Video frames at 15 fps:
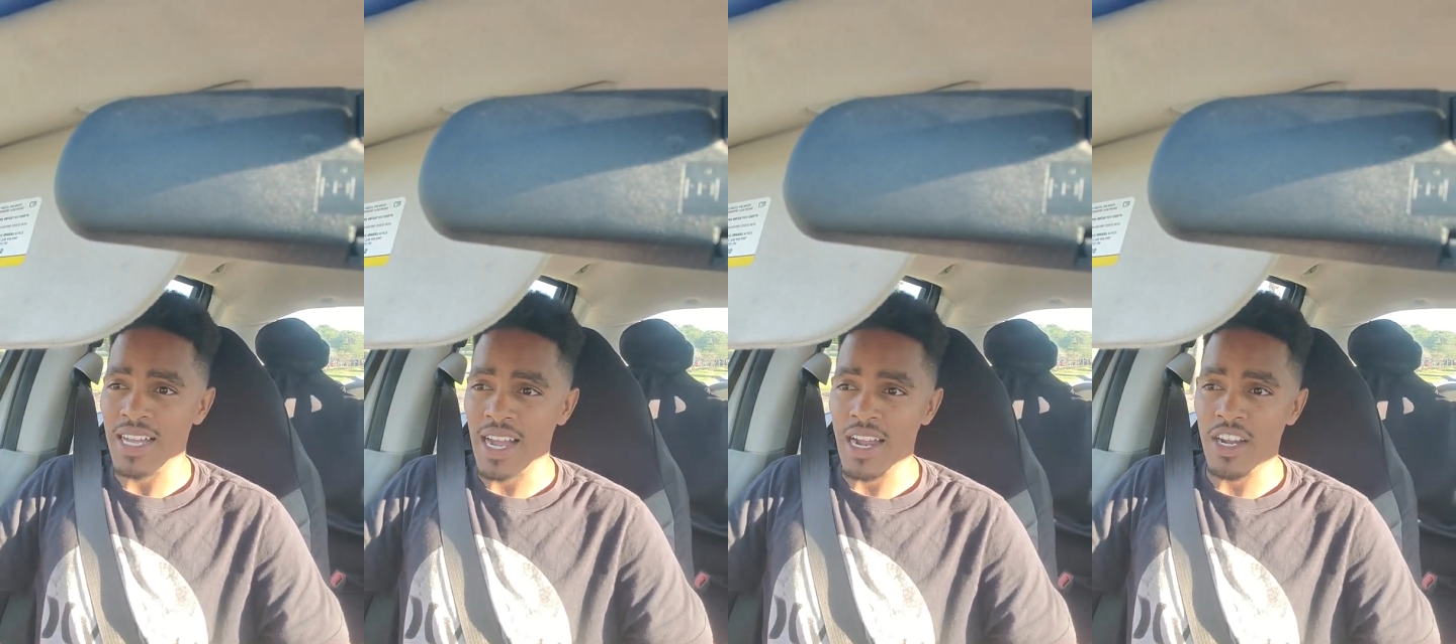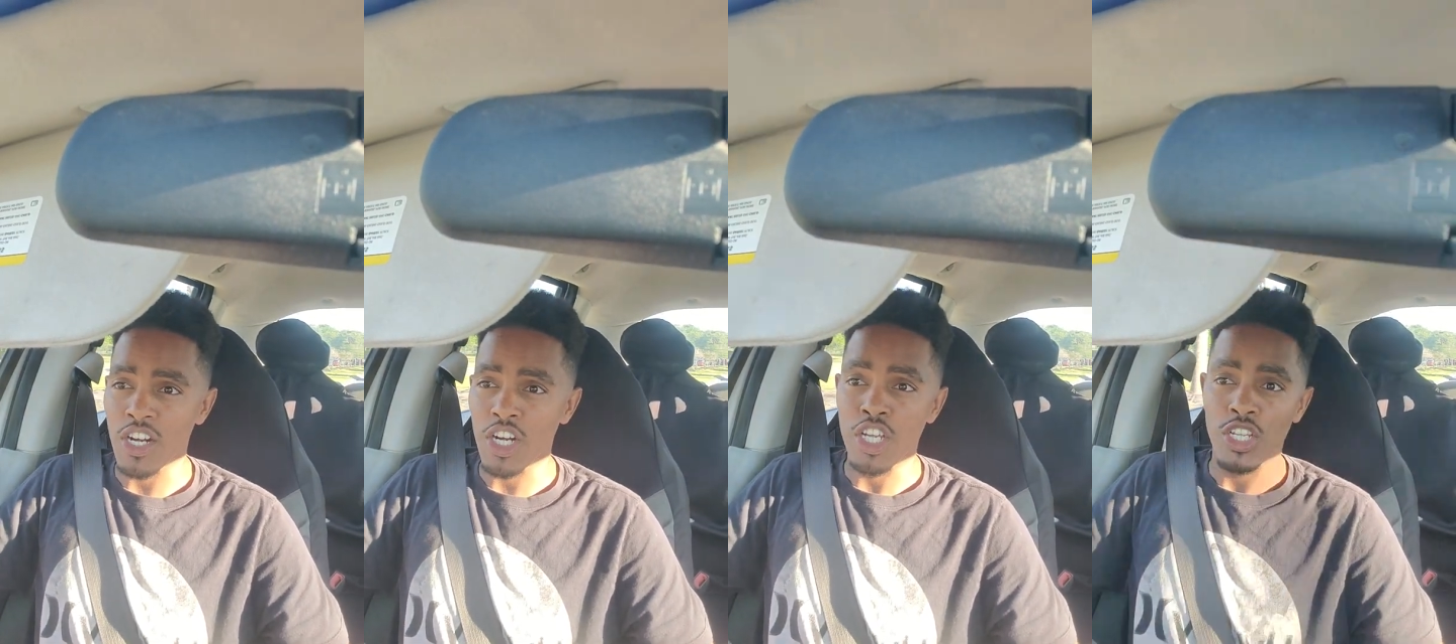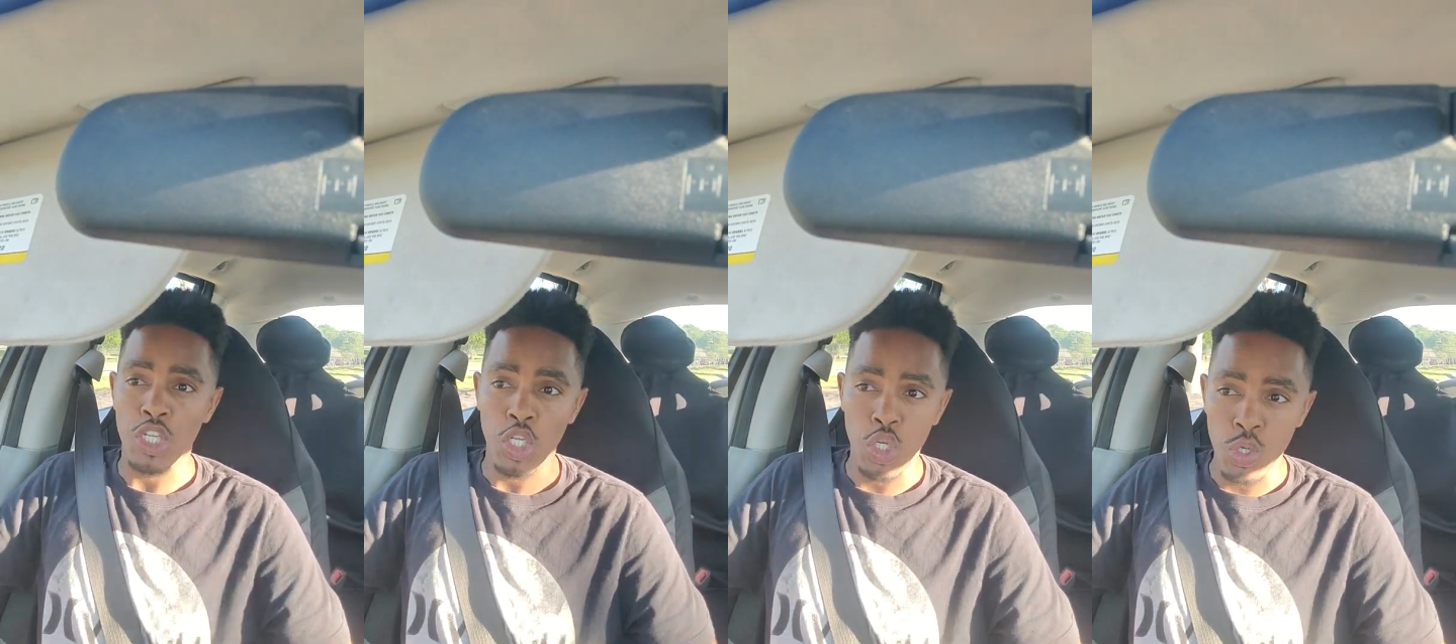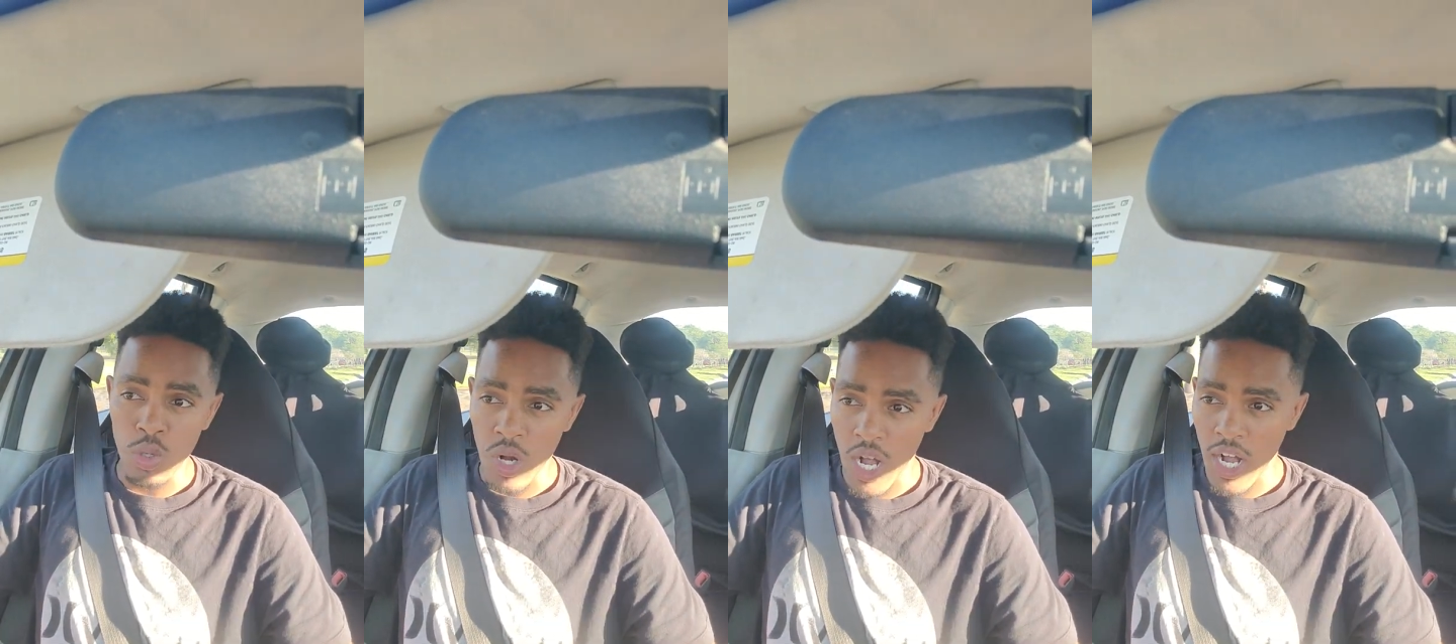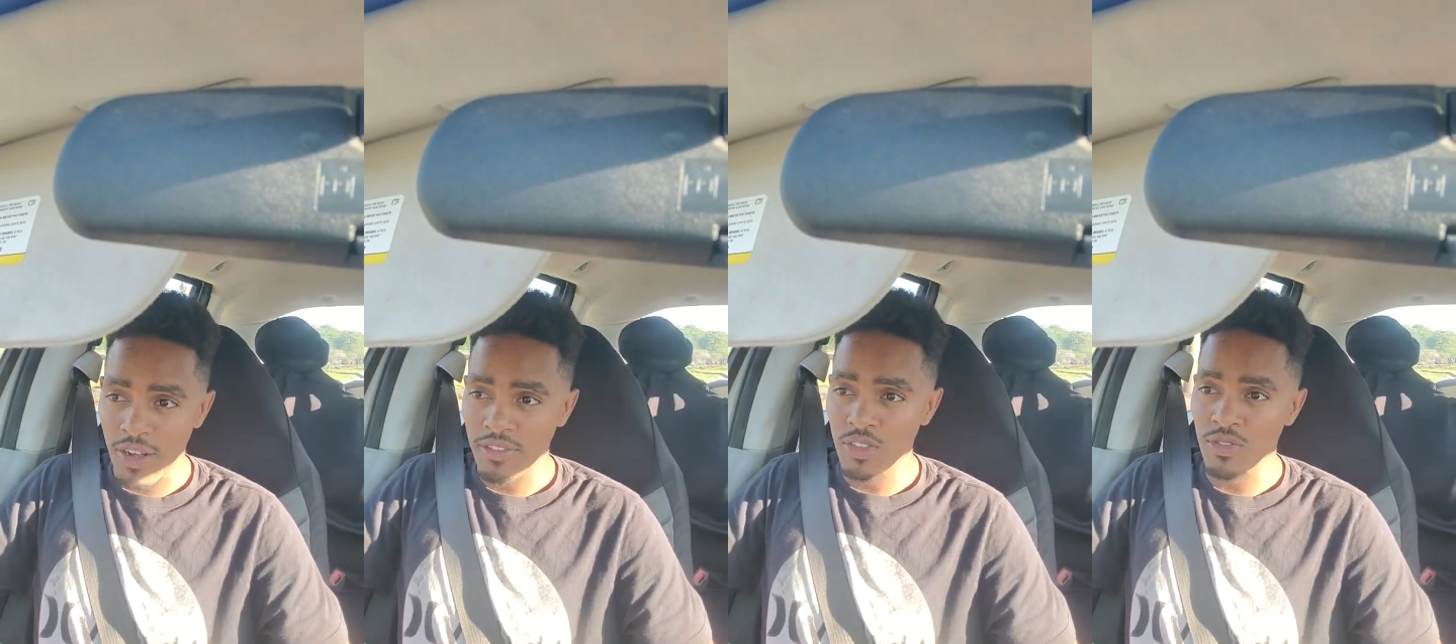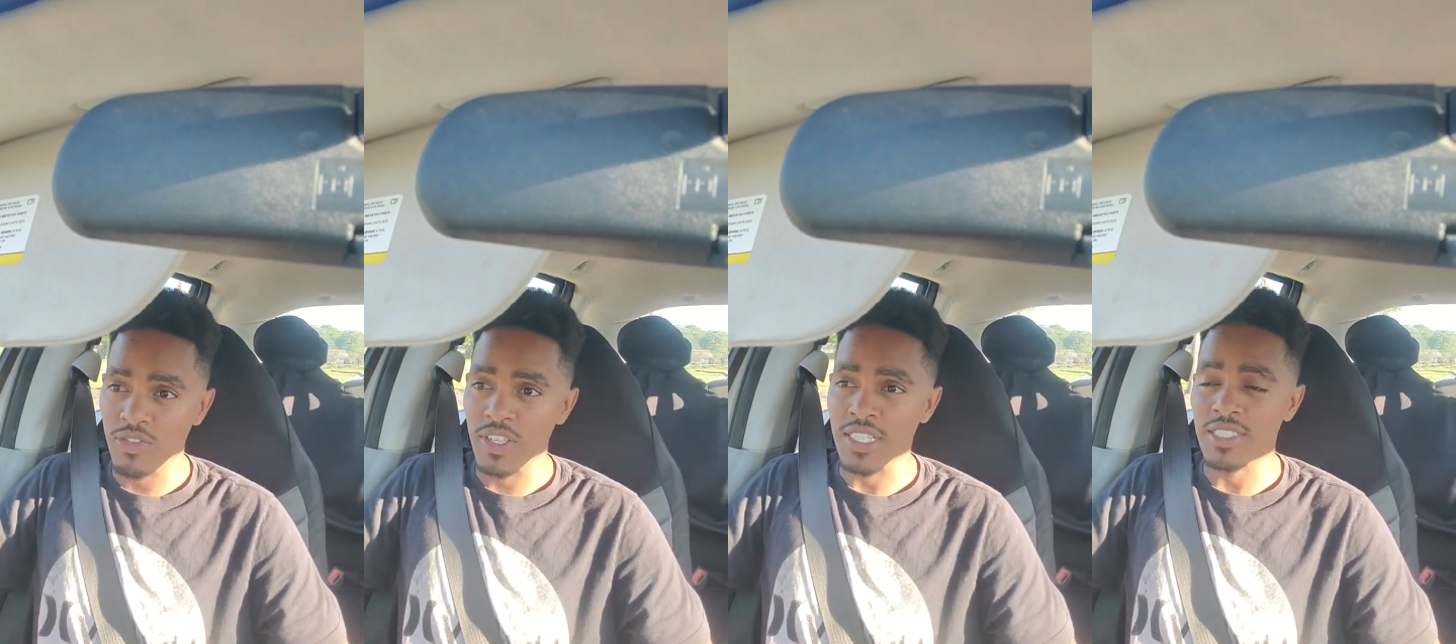tire, you have to
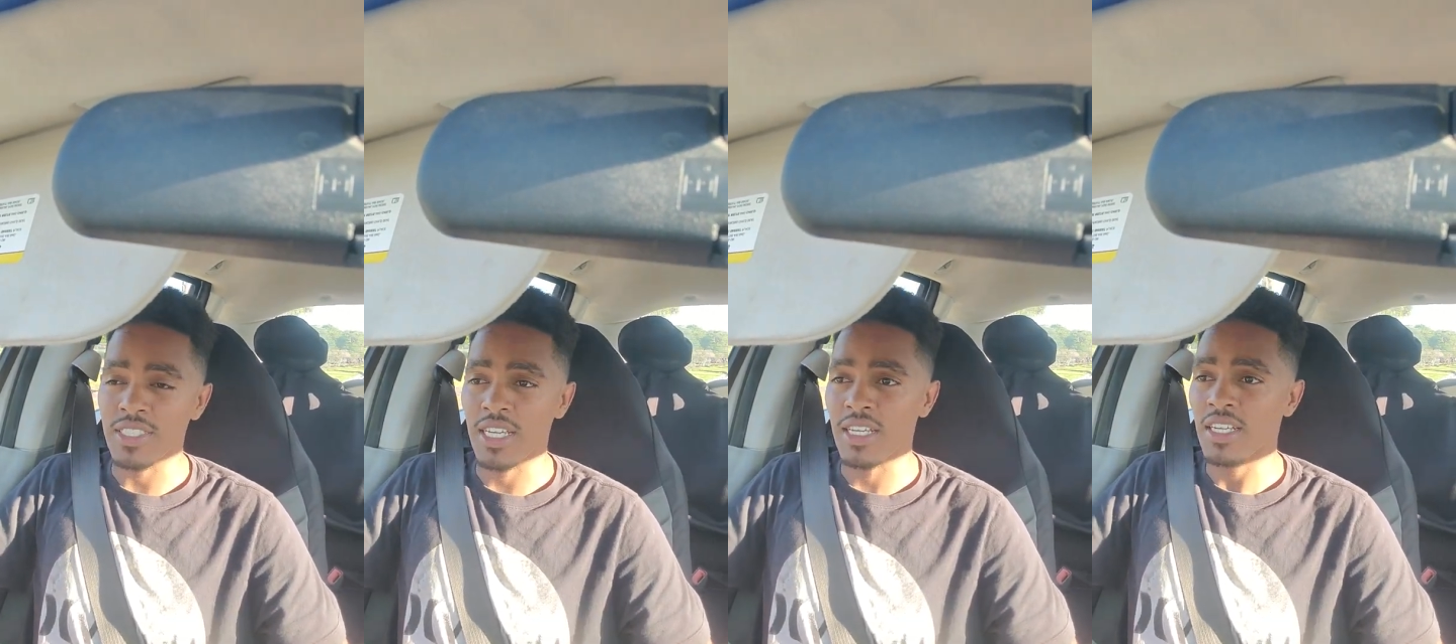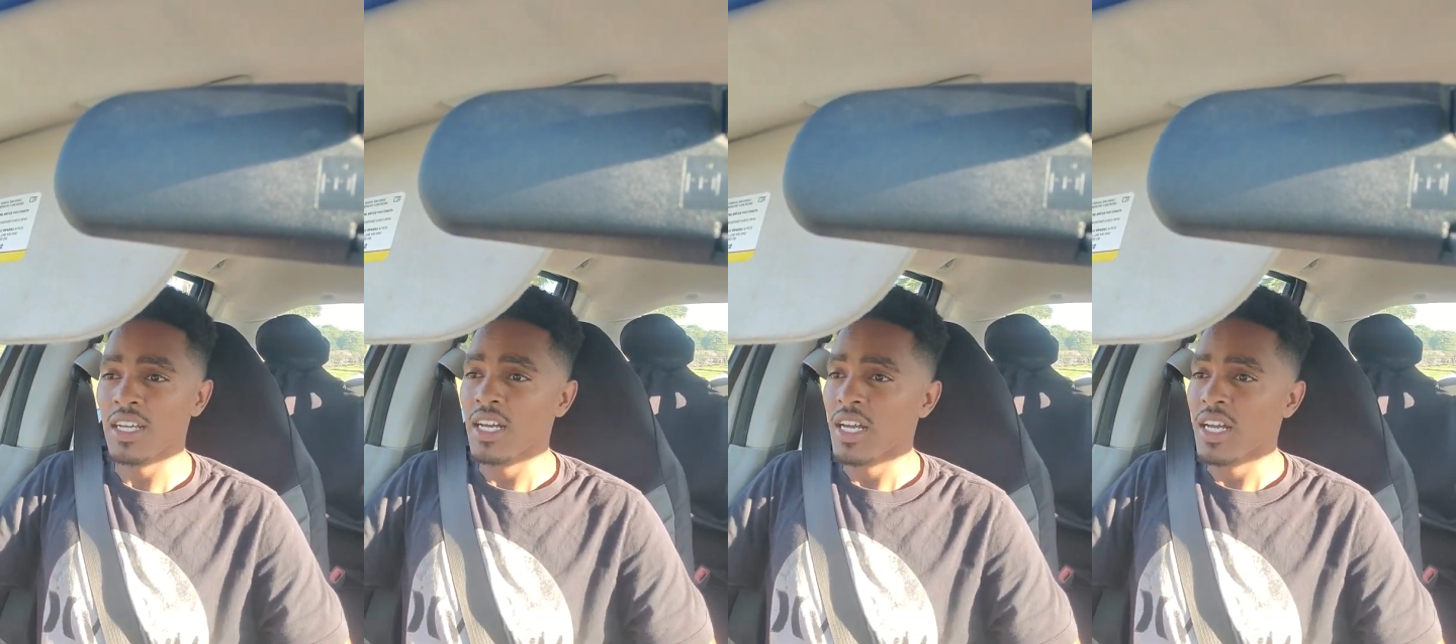fix it.